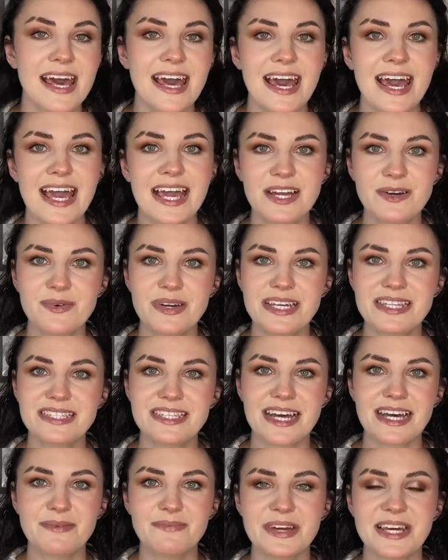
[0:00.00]
Hey Queens,
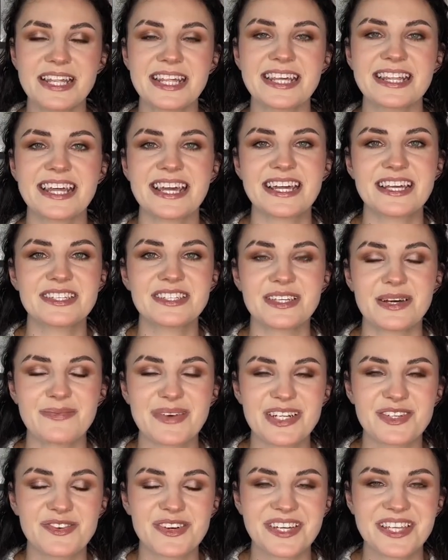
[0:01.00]
I'm Bailey. Thank you so
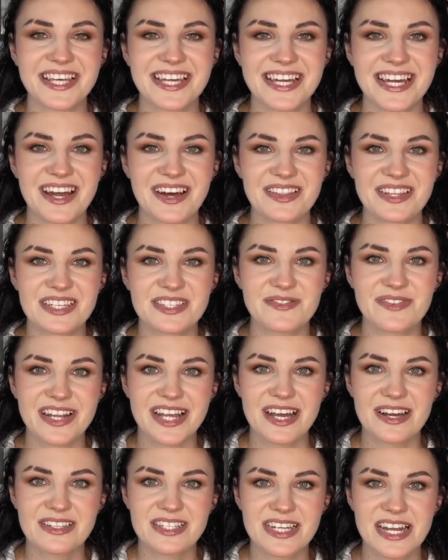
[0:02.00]
much for clicking on this
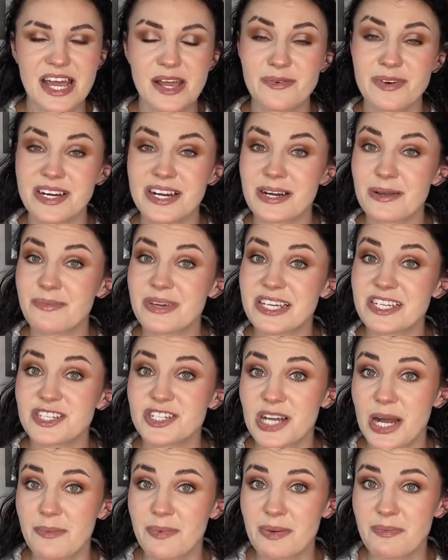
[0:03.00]
video. Today we're going to be
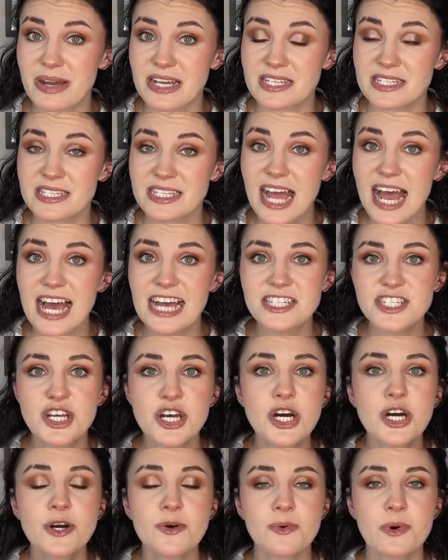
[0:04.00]
shopping my stash.
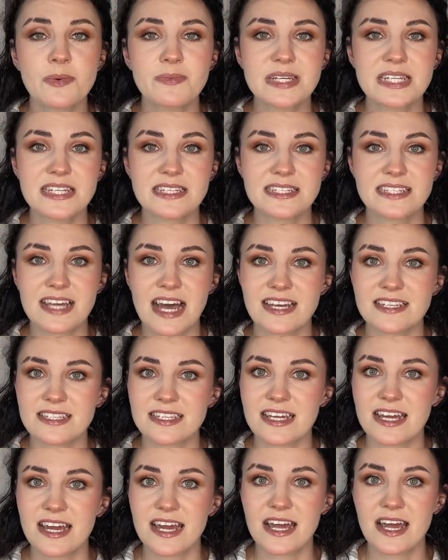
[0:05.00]
We'll be
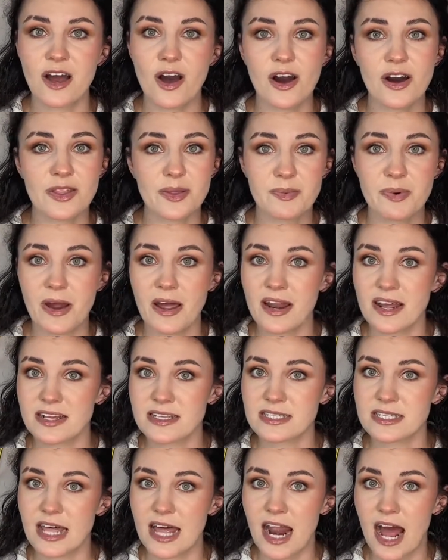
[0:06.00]
discussing all the products
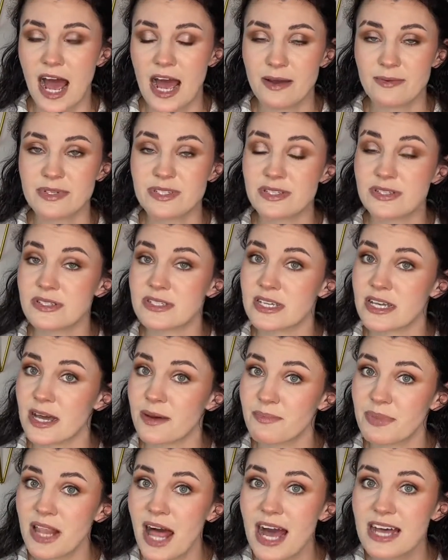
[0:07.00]
that I was using
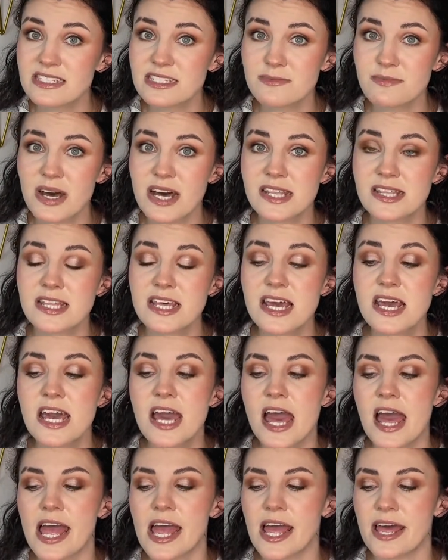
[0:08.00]
up last month
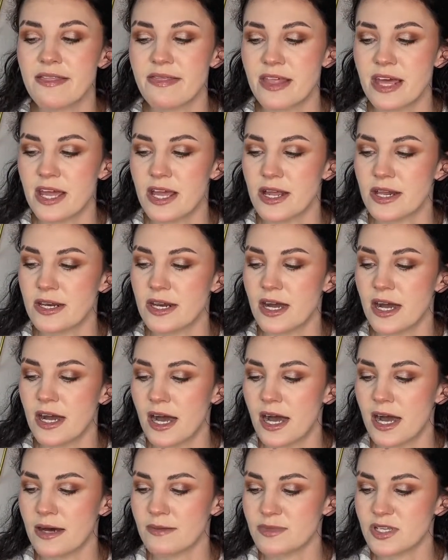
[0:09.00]
and then
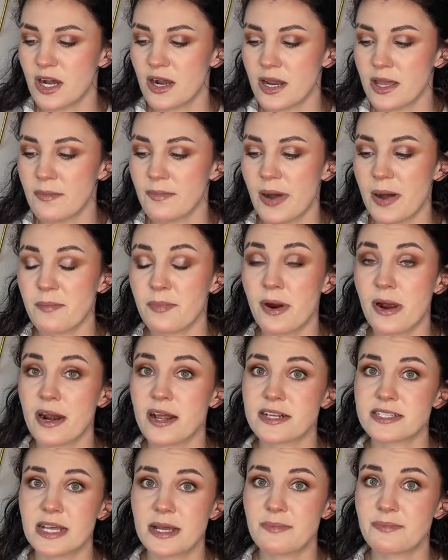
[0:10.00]
talking about
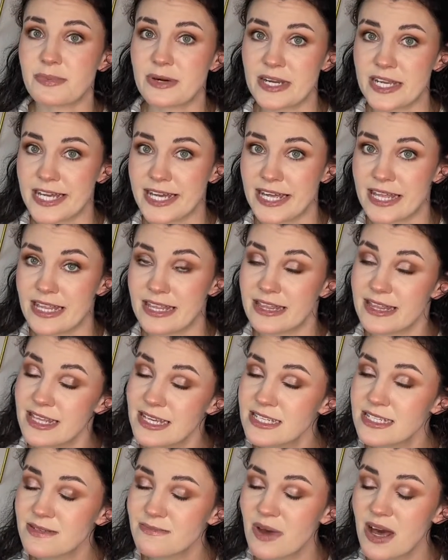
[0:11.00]
products I'm bringing in
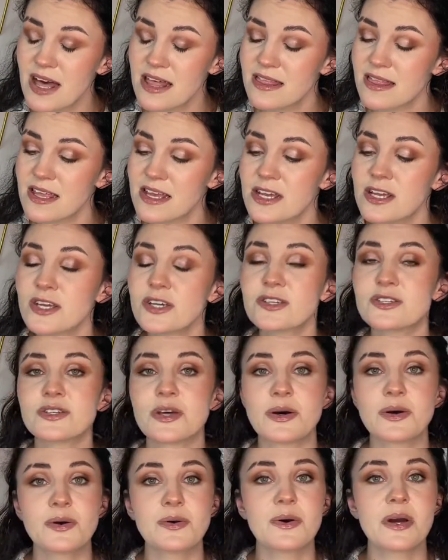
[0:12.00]
this month.
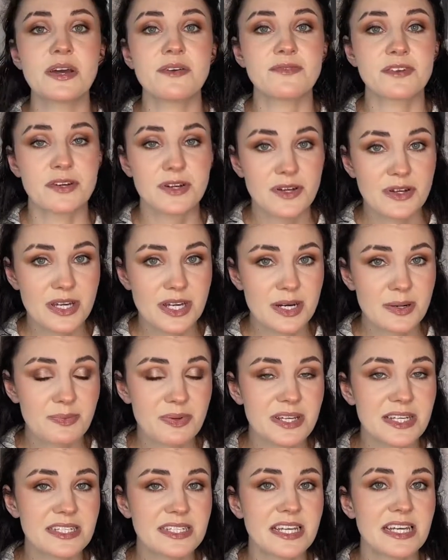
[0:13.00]
So if you're new here,
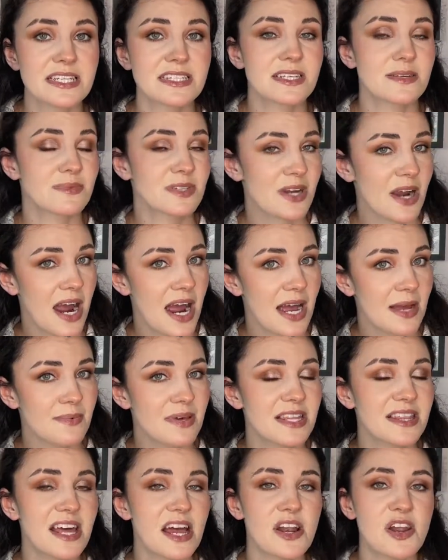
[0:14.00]
please hit subscribe,
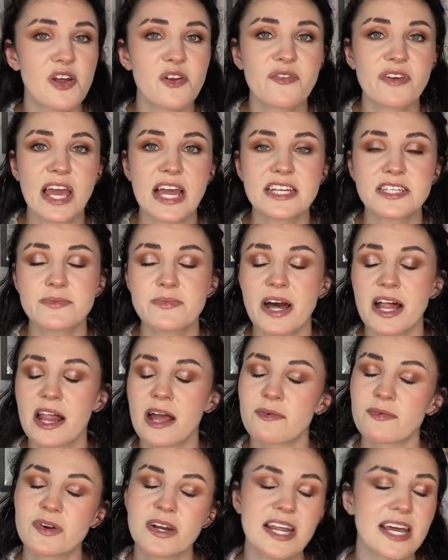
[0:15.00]
hit that notification bell.
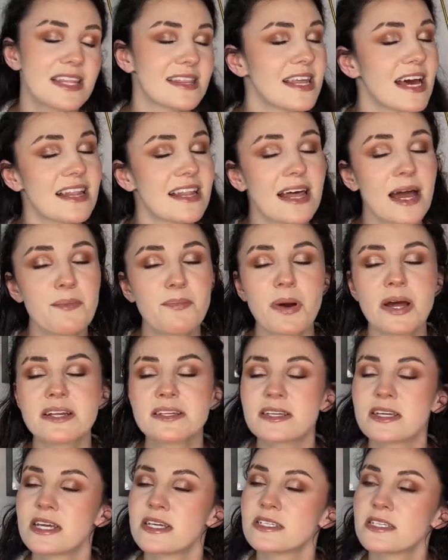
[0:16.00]
Everyone hit that like button
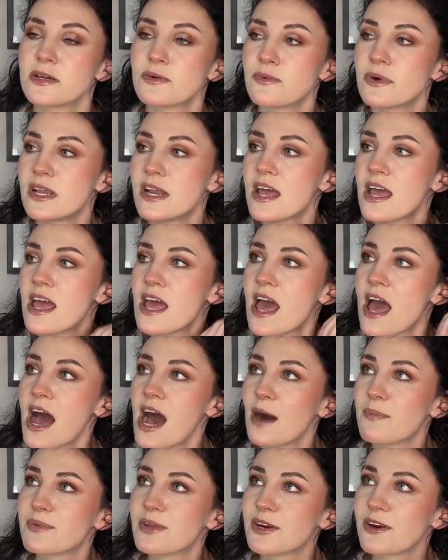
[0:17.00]
because it would
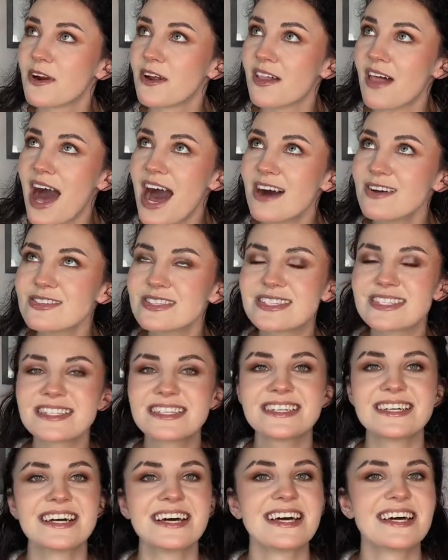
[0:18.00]
help your girl out.
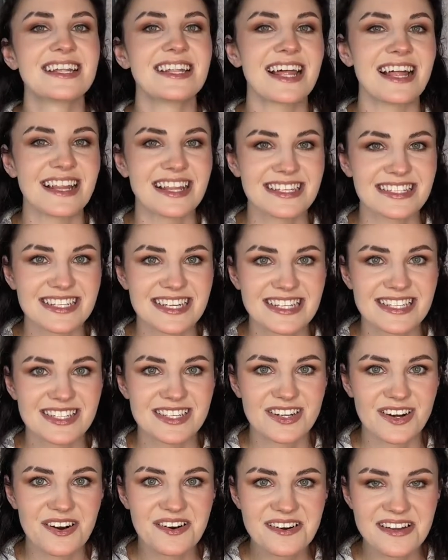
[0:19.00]
Now let's get
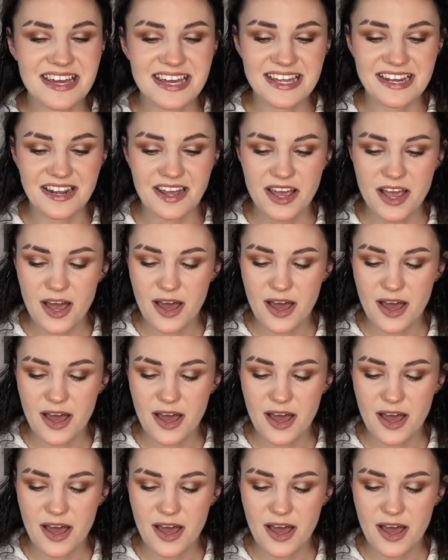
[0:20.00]
started.